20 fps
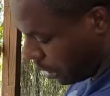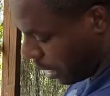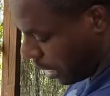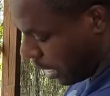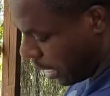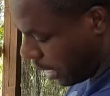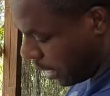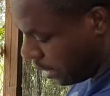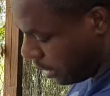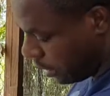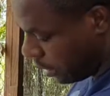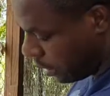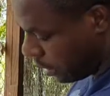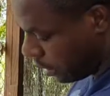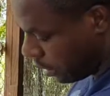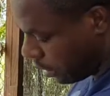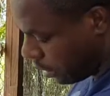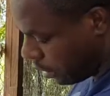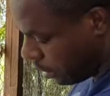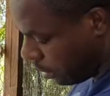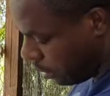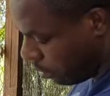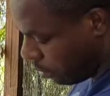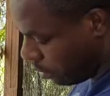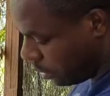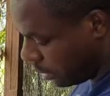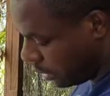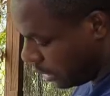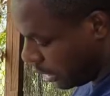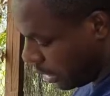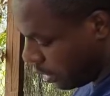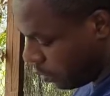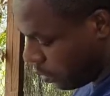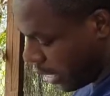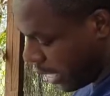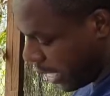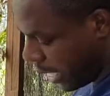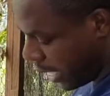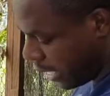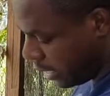and you'll see
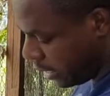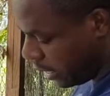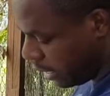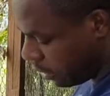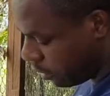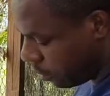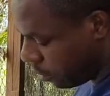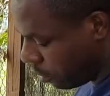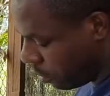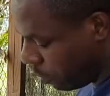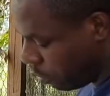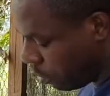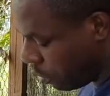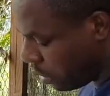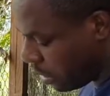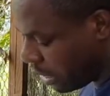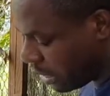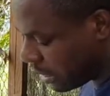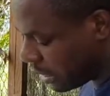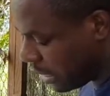why I need to do this